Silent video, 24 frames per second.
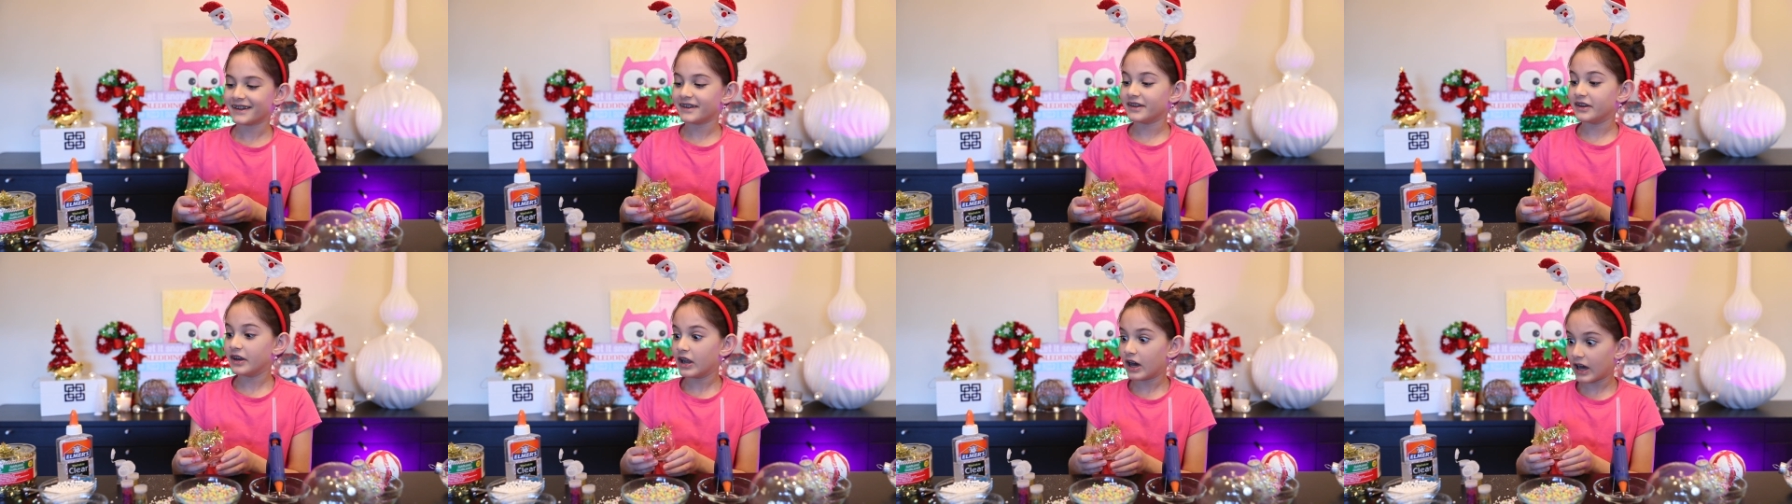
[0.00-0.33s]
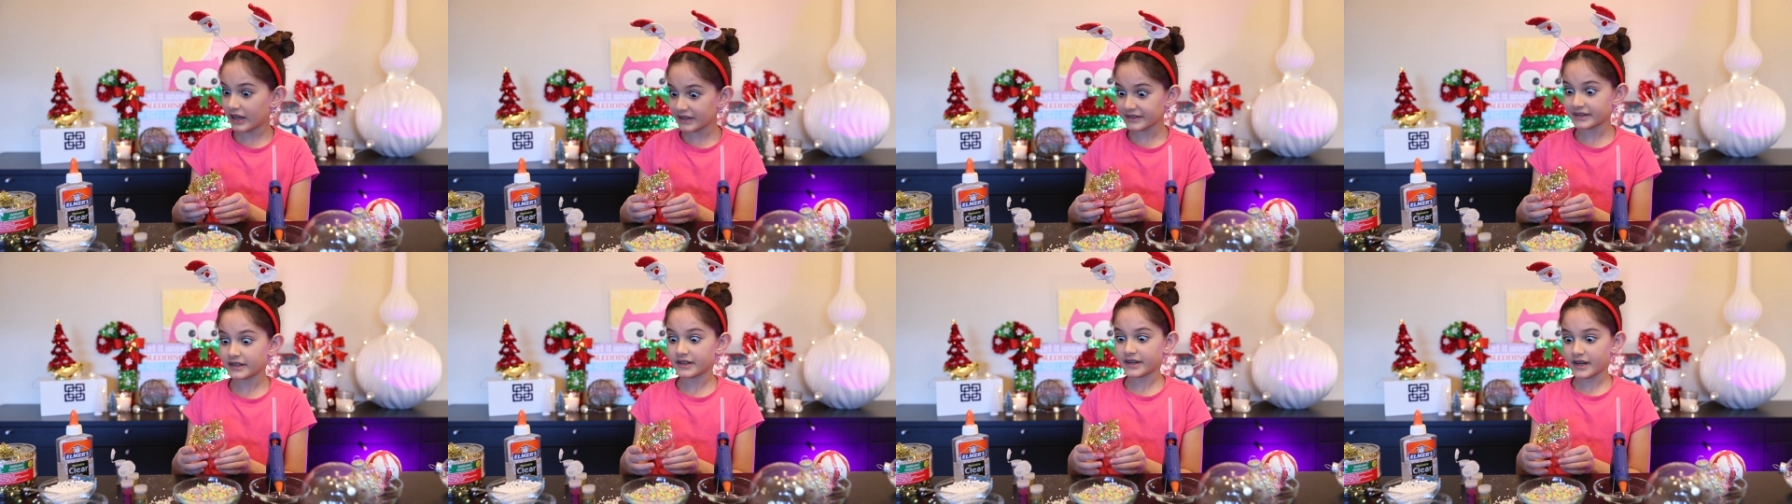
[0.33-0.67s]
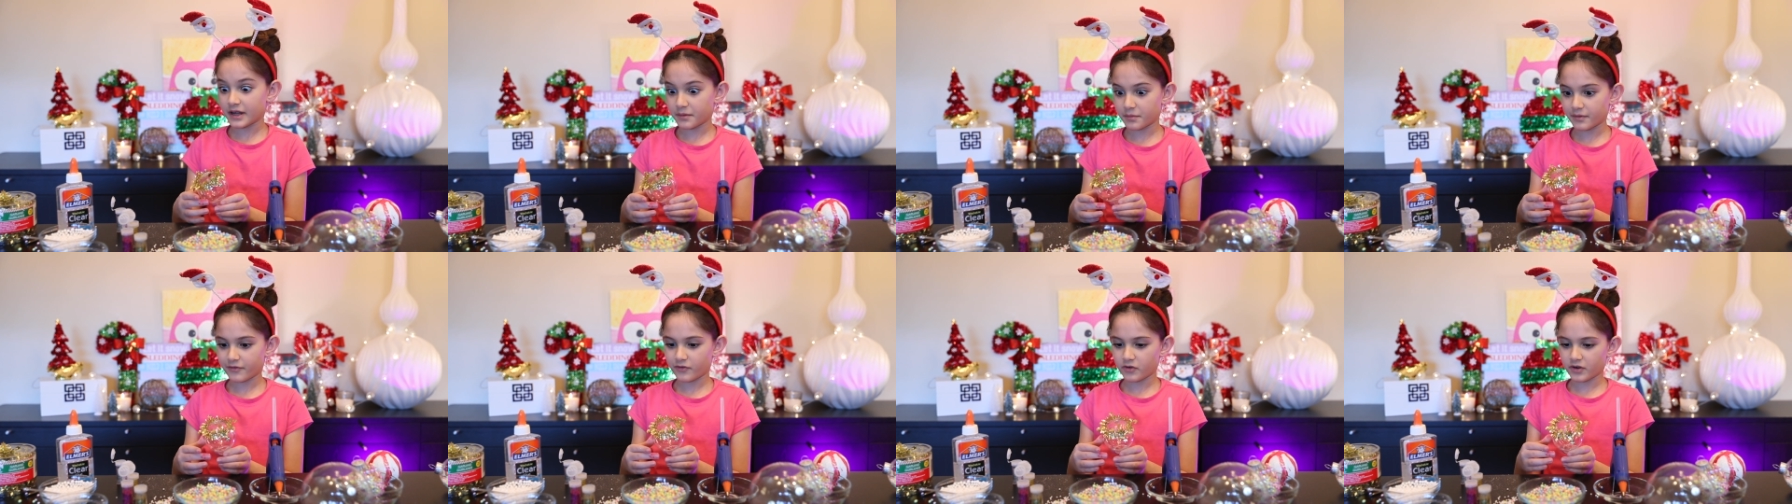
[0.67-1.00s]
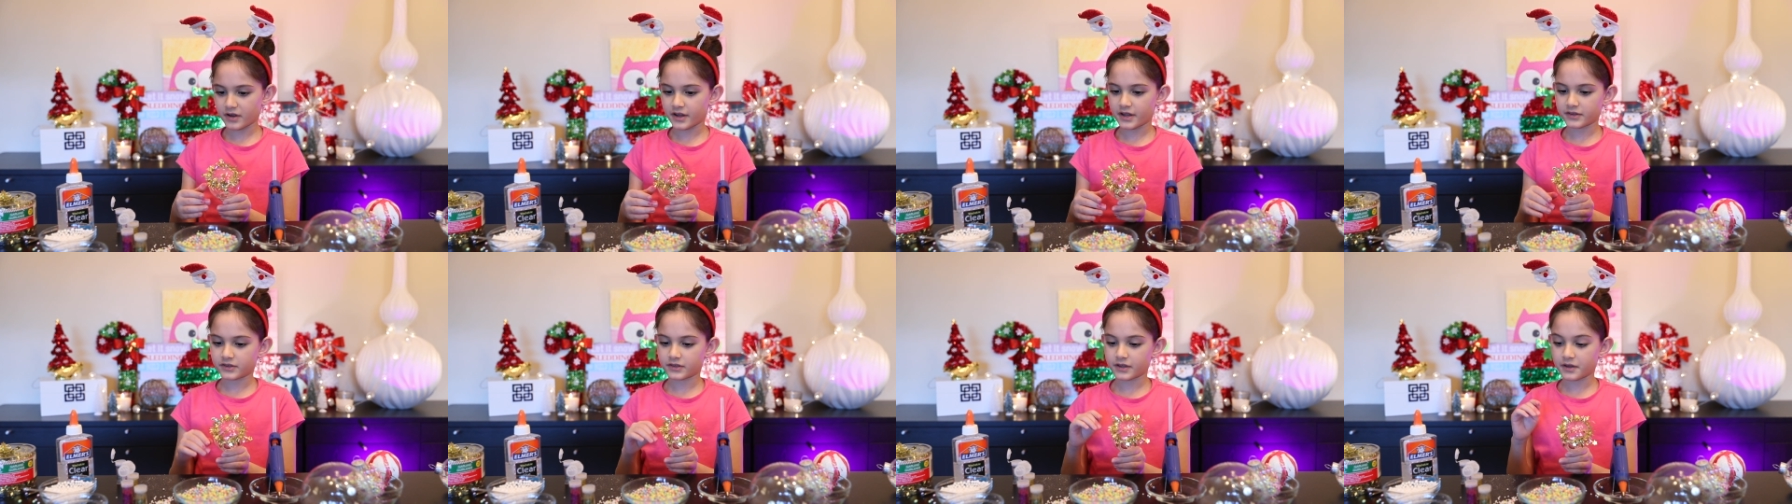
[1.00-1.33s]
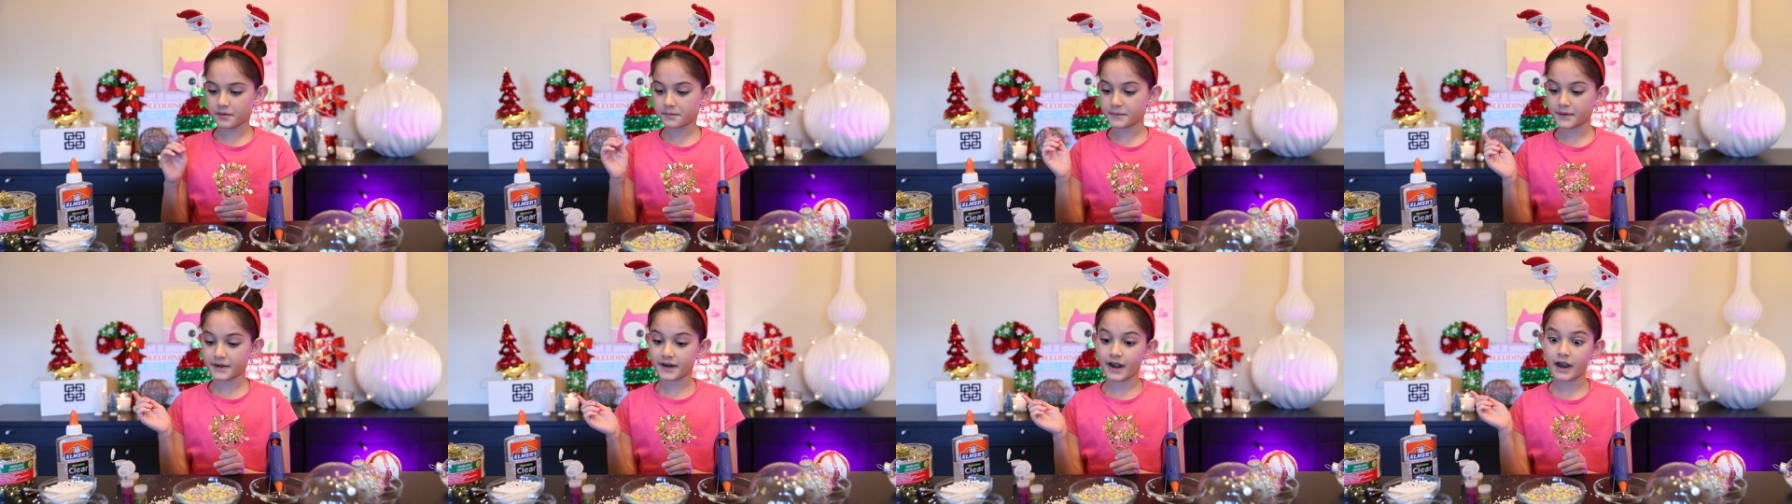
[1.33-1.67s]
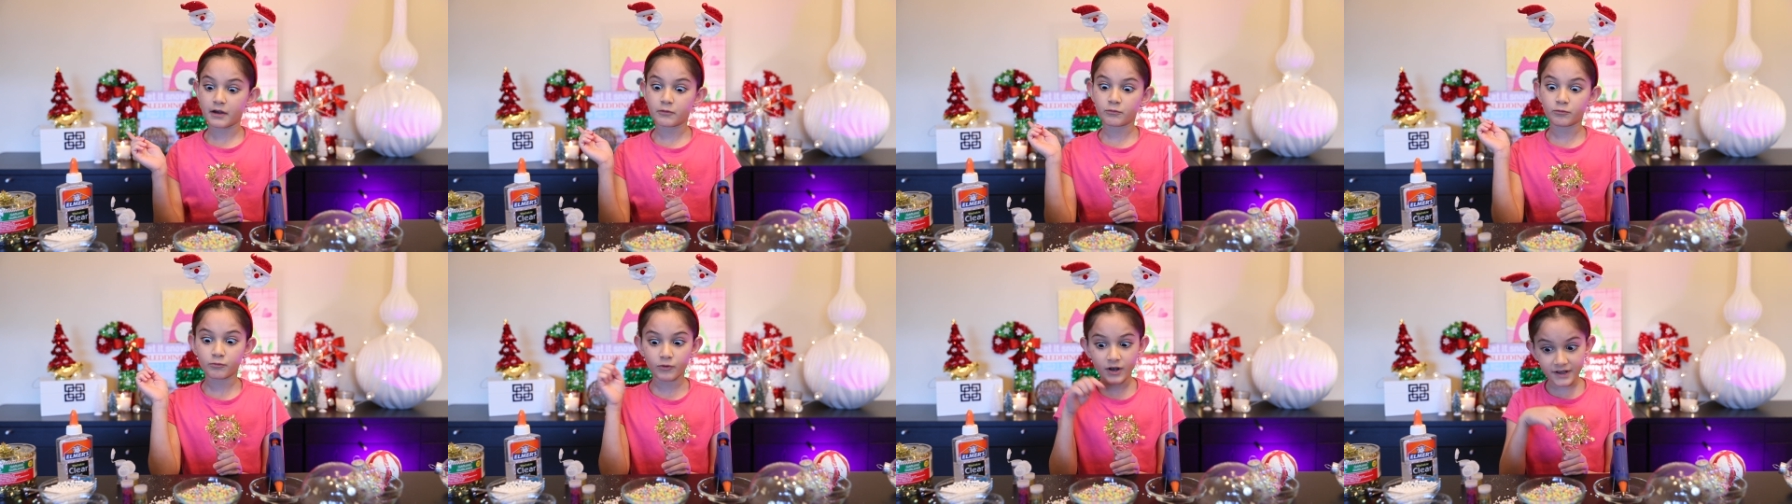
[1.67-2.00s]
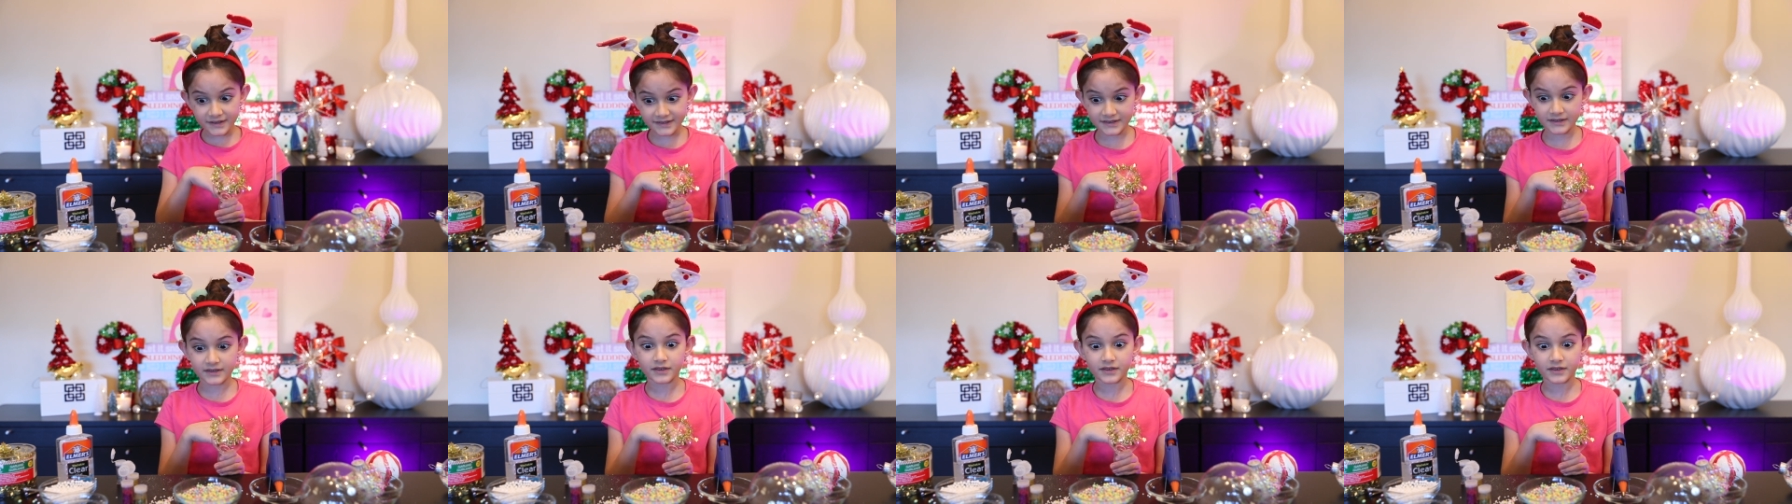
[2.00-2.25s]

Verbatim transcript: Not the day before yesterday, but I was